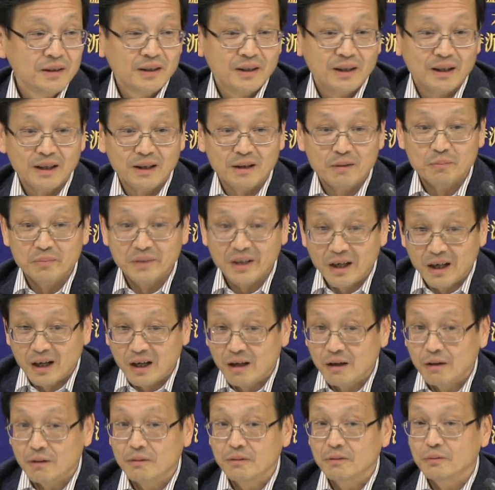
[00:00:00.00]

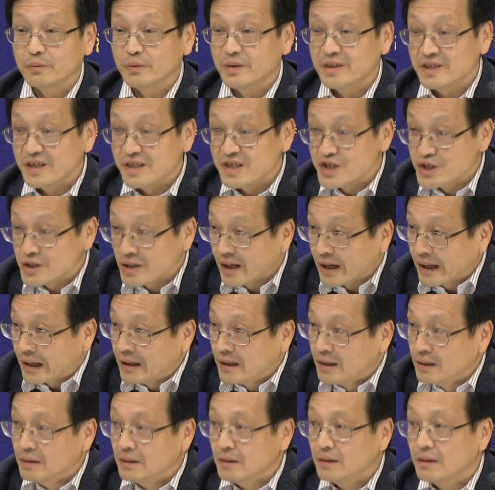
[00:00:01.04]
Now within
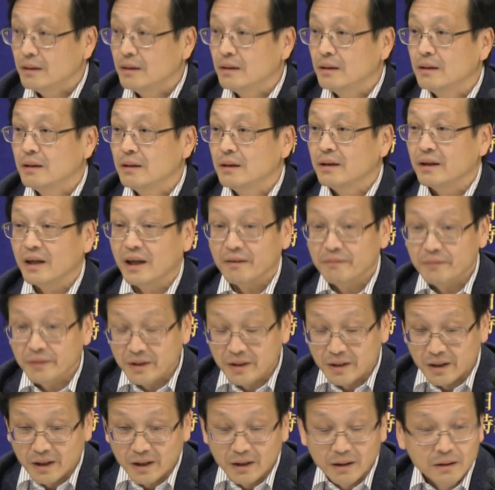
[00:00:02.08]
China, every
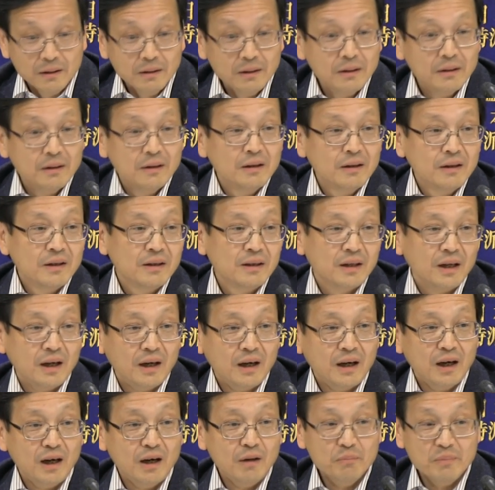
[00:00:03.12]
day,
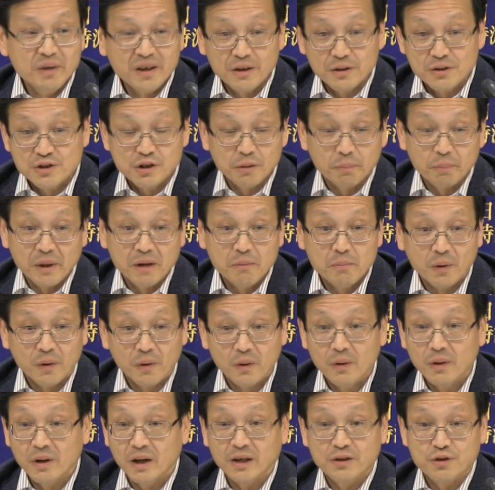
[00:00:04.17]
millions of
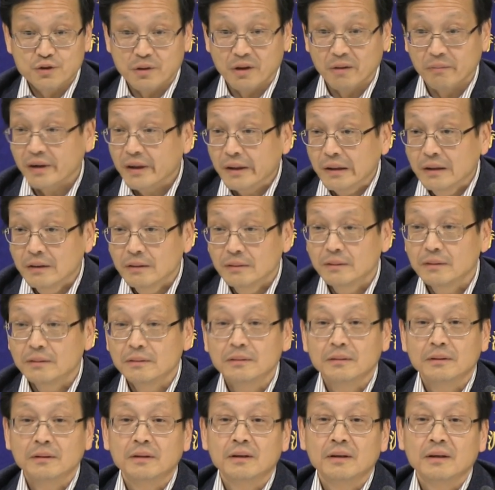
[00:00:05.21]
people are traveling.
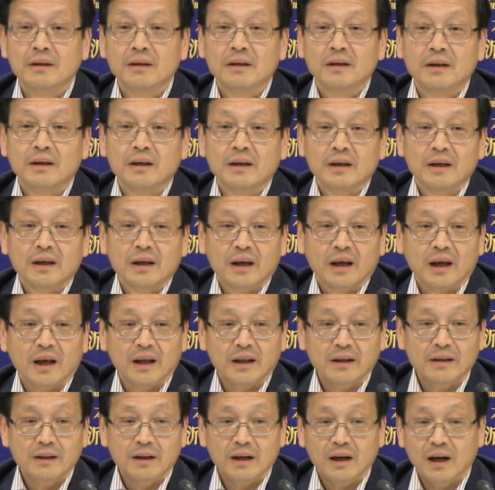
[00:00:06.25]

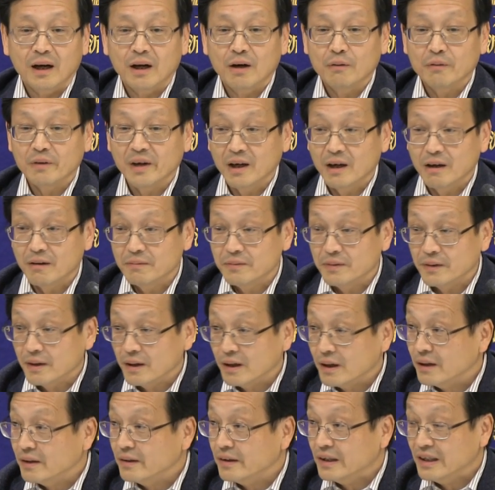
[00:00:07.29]
And we have
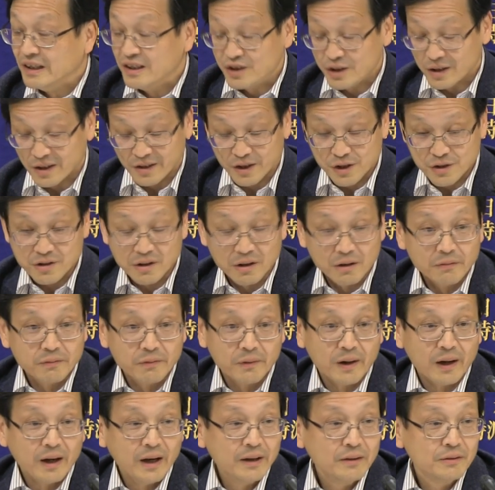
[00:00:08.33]
international
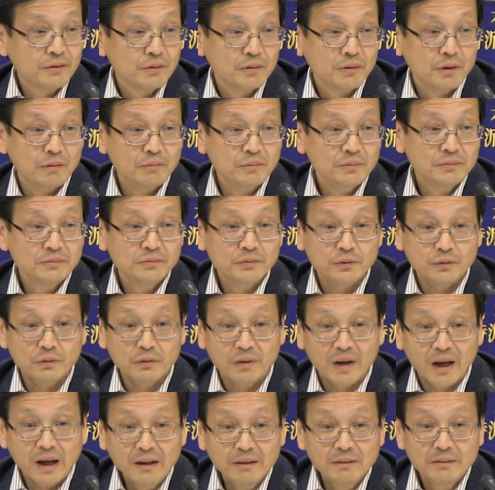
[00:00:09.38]
flight from
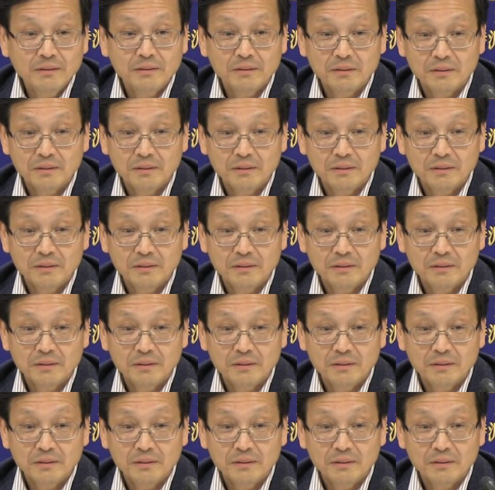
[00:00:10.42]
Wuhan.